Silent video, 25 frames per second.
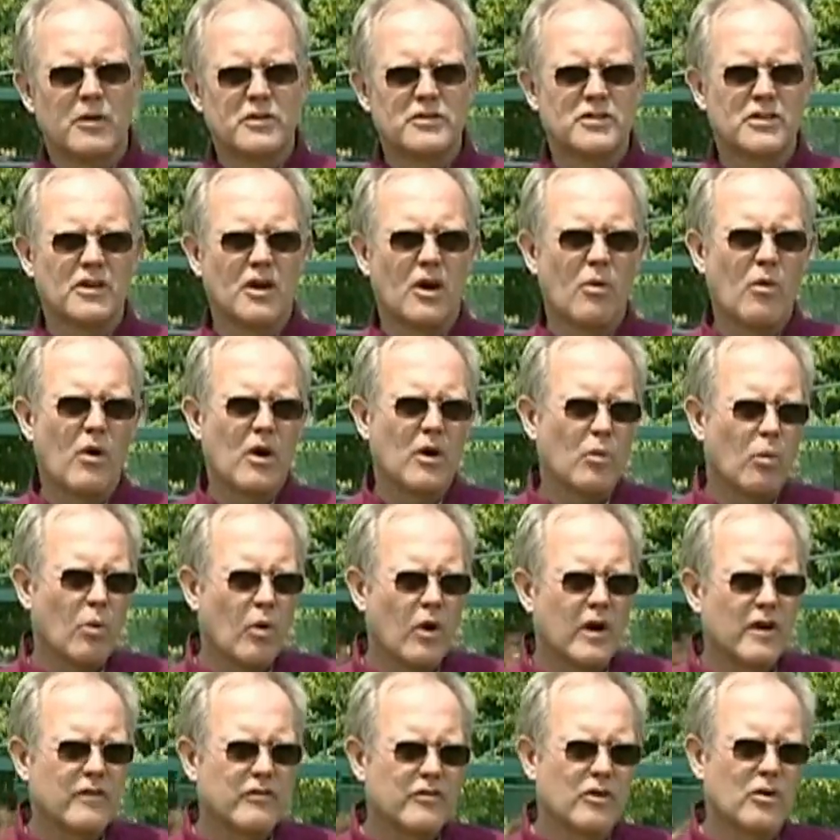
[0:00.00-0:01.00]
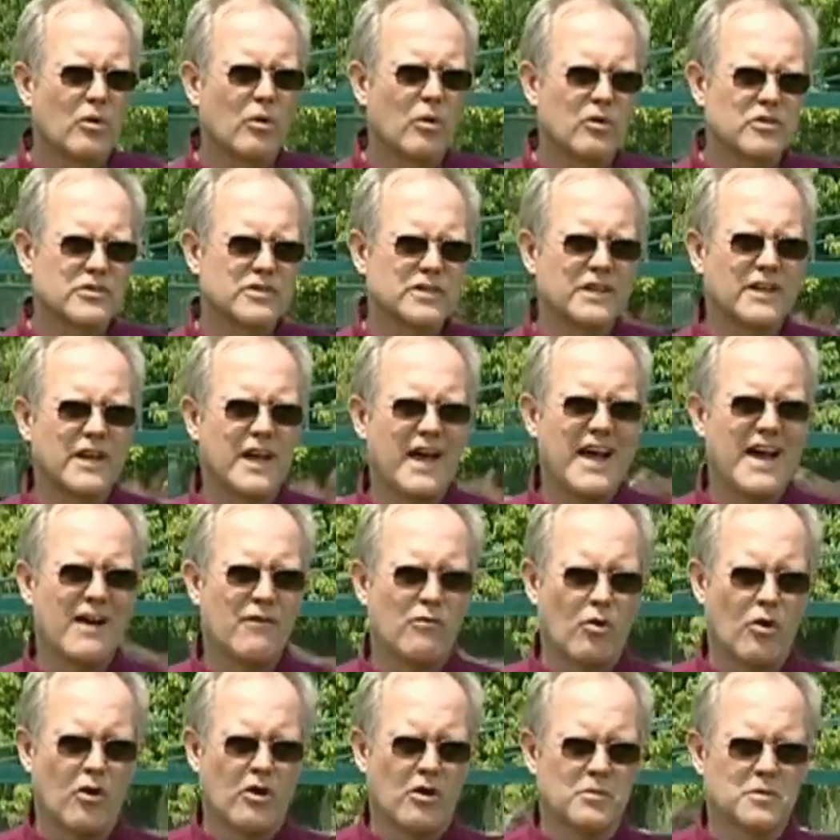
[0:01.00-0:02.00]
But you know what? What if your horse didn't
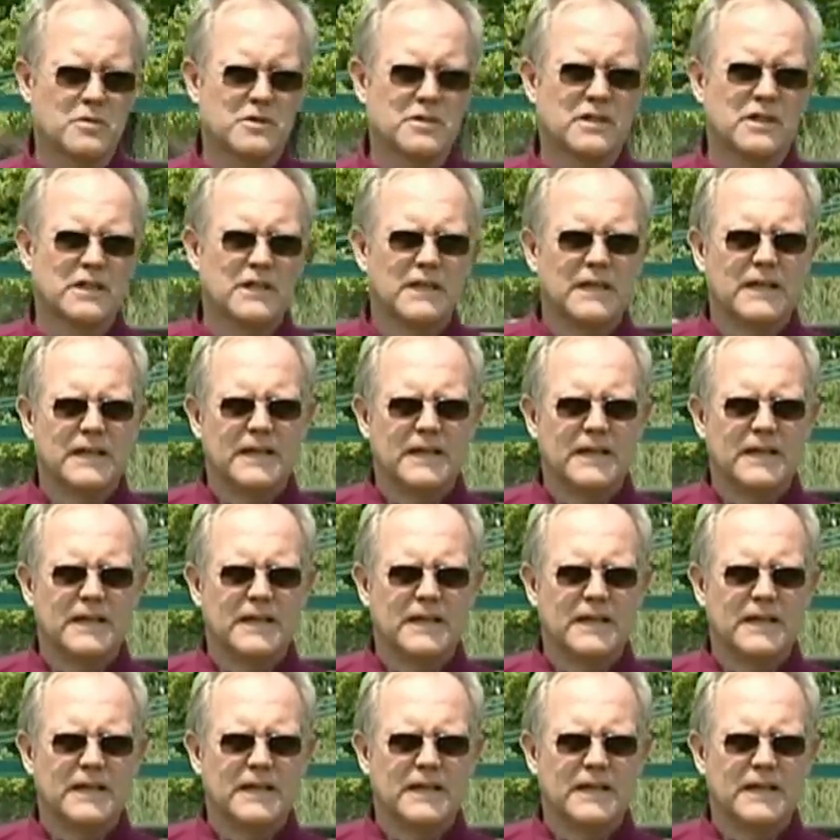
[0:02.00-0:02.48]
have worms